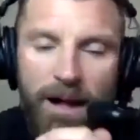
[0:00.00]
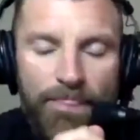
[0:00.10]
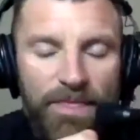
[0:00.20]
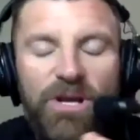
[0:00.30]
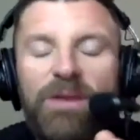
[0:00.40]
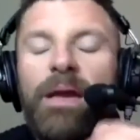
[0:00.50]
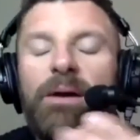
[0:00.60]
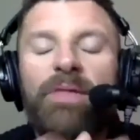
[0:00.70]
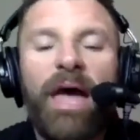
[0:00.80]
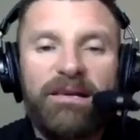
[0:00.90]
you're going to be
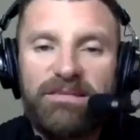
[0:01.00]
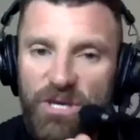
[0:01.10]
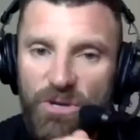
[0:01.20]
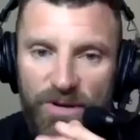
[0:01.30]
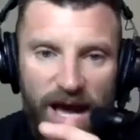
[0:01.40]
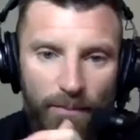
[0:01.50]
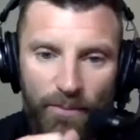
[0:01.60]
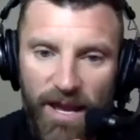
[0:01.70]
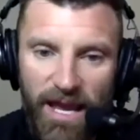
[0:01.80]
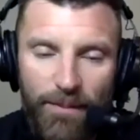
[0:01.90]
able to execute and
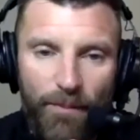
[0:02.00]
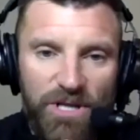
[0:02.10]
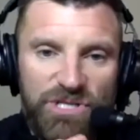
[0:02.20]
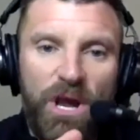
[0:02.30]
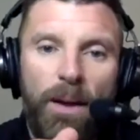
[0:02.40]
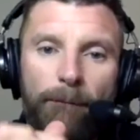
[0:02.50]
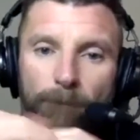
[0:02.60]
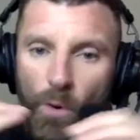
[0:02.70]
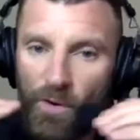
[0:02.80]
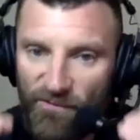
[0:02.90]
operate at a much
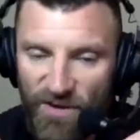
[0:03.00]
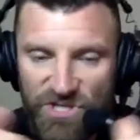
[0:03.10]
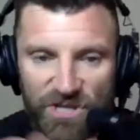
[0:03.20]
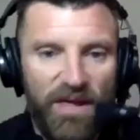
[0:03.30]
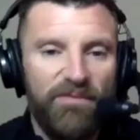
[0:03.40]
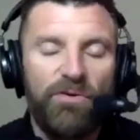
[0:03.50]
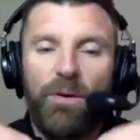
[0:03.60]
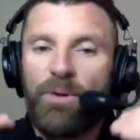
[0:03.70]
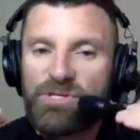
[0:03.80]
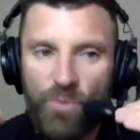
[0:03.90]
more efficient level,
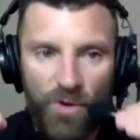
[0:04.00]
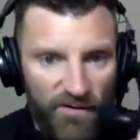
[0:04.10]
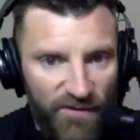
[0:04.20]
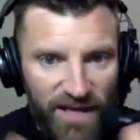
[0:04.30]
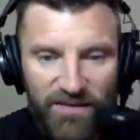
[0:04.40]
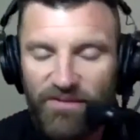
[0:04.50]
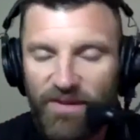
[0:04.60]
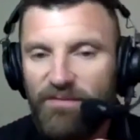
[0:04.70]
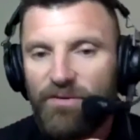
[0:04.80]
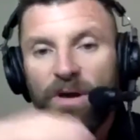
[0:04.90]
a much more effective
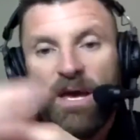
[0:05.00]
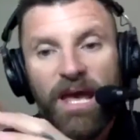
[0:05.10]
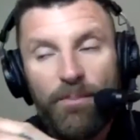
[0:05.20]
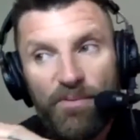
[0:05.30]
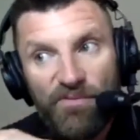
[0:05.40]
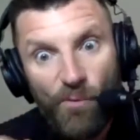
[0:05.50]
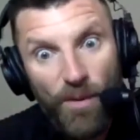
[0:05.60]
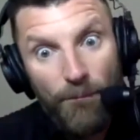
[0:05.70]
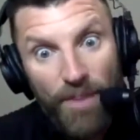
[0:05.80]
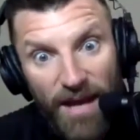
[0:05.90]
level, and
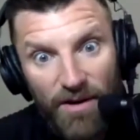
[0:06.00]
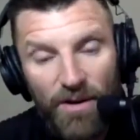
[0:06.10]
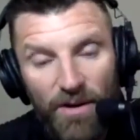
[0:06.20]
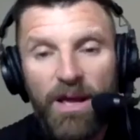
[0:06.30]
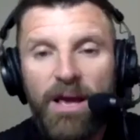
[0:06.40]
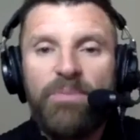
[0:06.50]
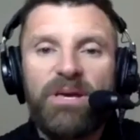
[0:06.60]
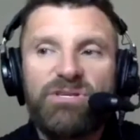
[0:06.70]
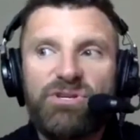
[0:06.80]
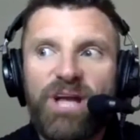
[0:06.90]
perform better
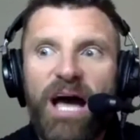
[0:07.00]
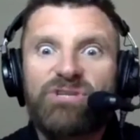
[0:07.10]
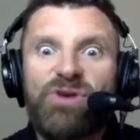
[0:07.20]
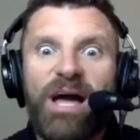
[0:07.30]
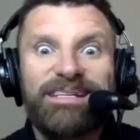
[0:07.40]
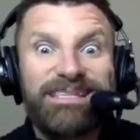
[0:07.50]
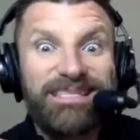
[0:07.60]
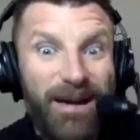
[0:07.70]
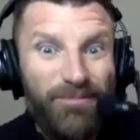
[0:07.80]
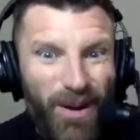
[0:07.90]
because you're not trying to
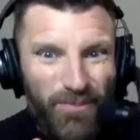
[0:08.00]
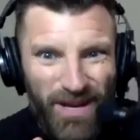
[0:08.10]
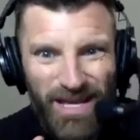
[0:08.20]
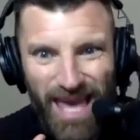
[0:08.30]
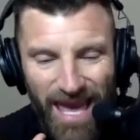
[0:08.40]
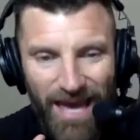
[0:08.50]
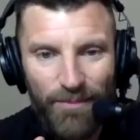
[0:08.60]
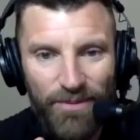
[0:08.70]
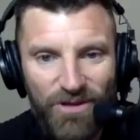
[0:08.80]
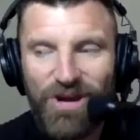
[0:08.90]
step up in a camp.
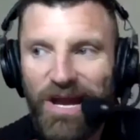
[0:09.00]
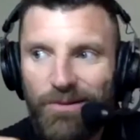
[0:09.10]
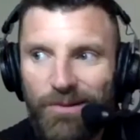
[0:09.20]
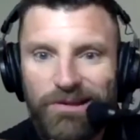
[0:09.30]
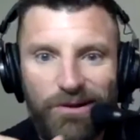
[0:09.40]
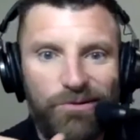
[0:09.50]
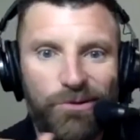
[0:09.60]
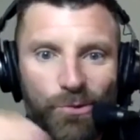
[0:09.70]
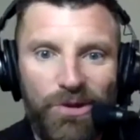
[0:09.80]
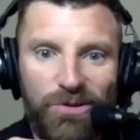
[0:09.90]
You're trying to go out there and
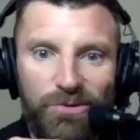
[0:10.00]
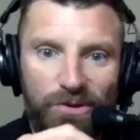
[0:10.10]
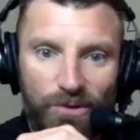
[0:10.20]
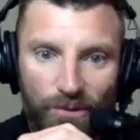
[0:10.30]
do what you do.